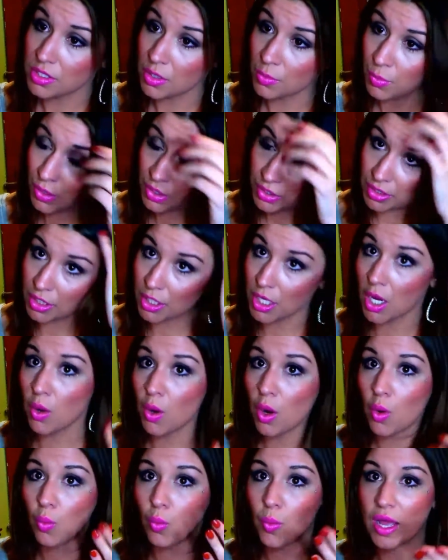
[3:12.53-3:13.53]
So we're gonna
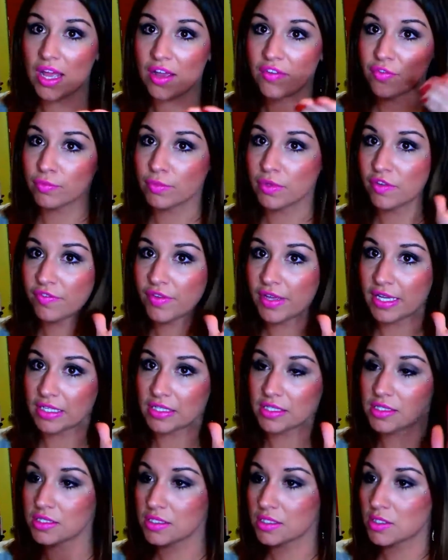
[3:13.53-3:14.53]
go away from the
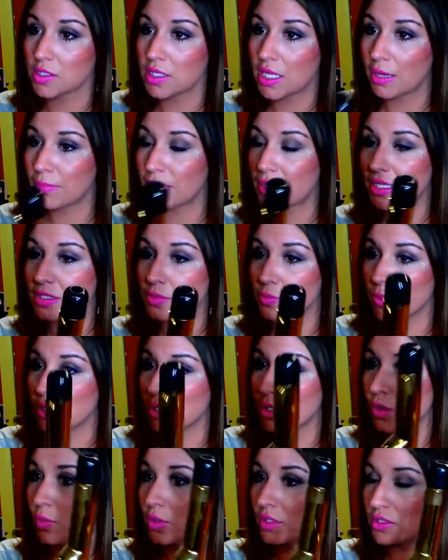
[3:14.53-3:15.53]
face. So that means
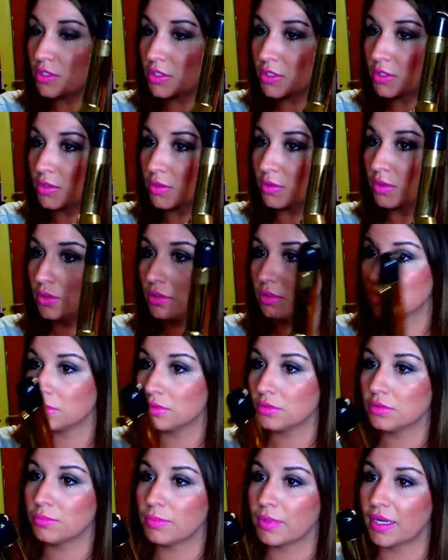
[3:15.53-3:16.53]
we're going to,
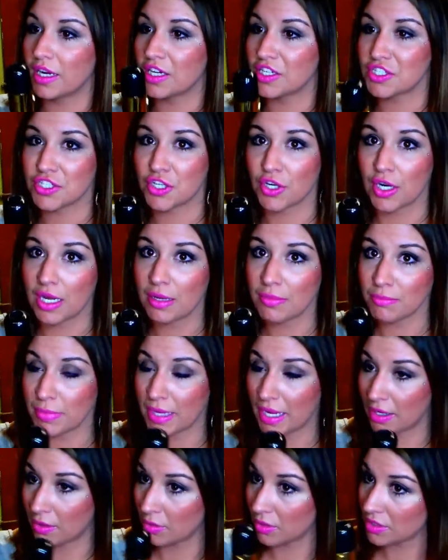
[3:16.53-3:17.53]
oh my gosh, sorry, I'm
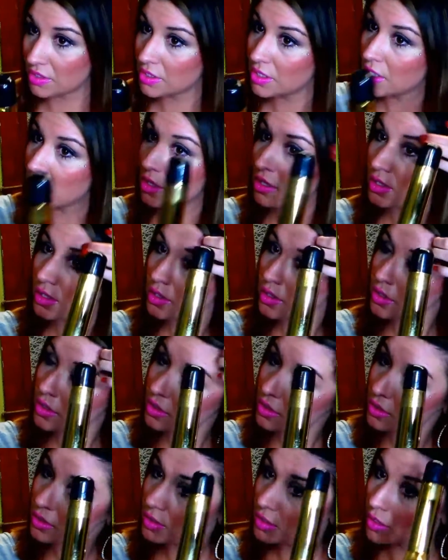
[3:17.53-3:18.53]
backwards.
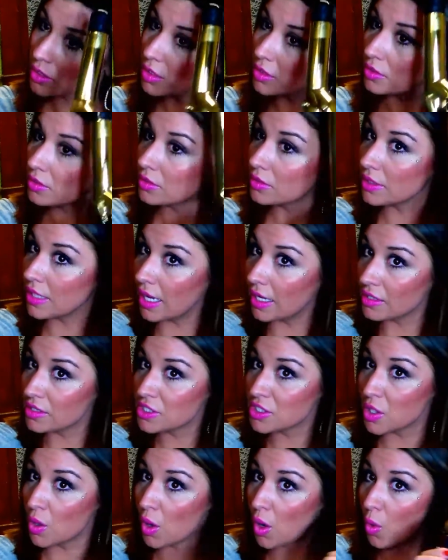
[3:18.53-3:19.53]
Yeah,
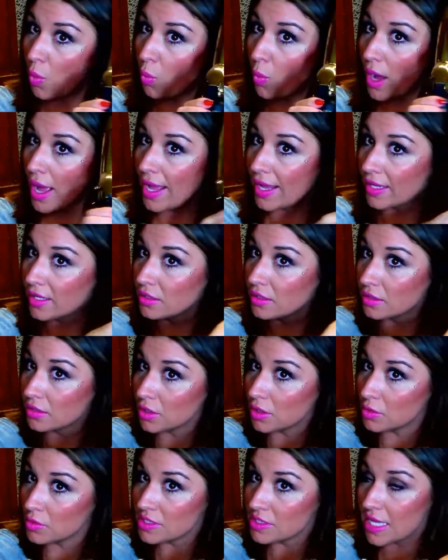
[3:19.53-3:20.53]
so away.
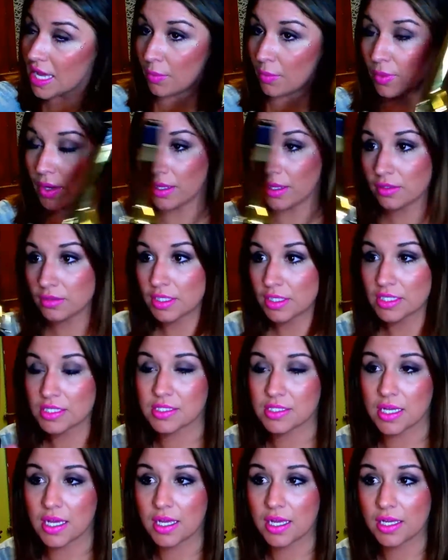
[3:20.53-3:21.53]
Goes that way.
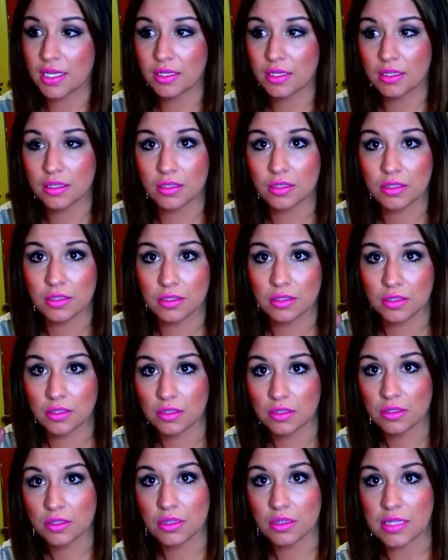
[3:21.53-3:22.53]
This side,
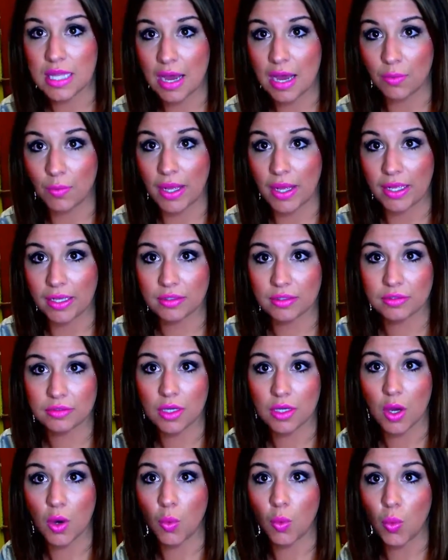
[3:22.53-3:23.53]
that way.
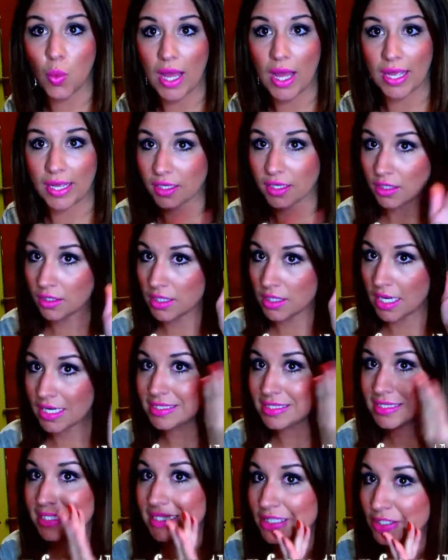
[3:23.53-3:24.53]
Away,
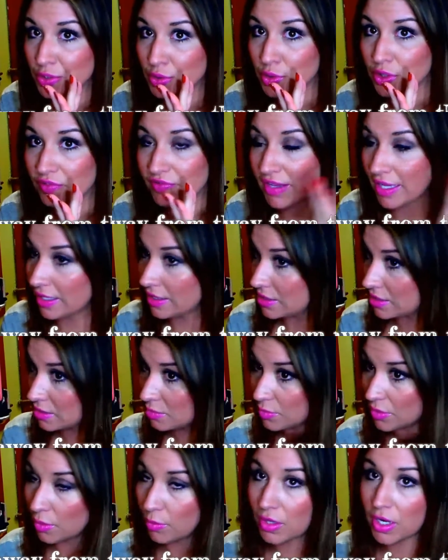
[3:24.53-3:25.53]
not into the
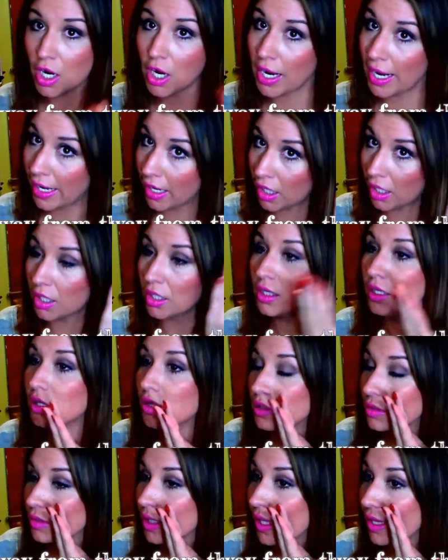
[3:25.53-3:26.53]
face. We don't want our hair
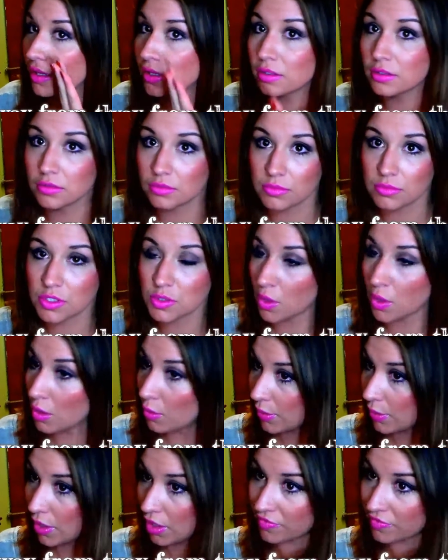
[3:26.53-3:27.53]
like
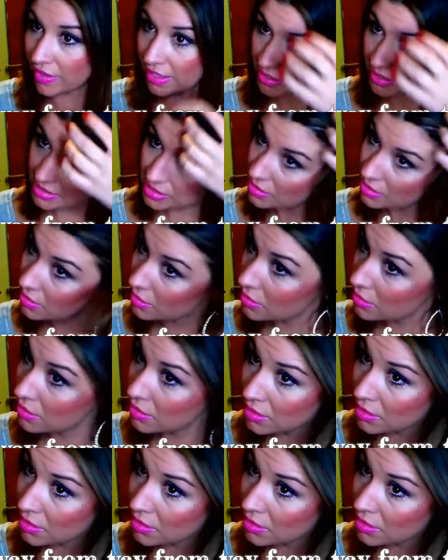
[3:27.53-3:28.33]
swallowing our face.